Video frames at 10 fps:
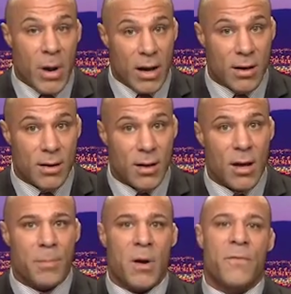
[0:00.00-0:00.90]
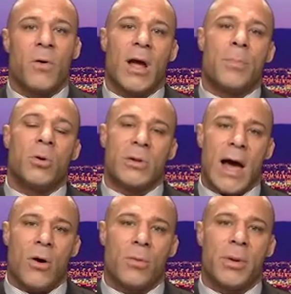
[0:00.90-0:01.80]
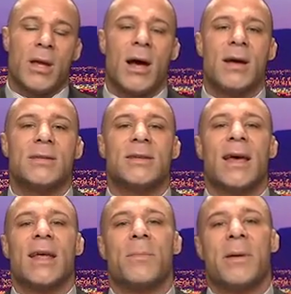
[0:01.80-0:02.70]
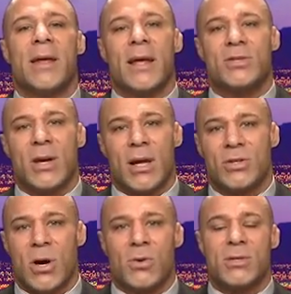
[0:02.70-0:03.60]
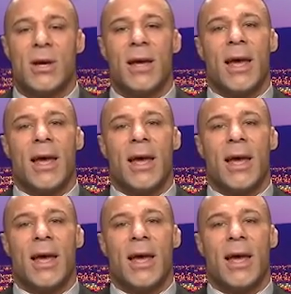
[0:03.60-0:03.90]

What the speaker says: but Belfort got pulled out because he had to compete against John Jones.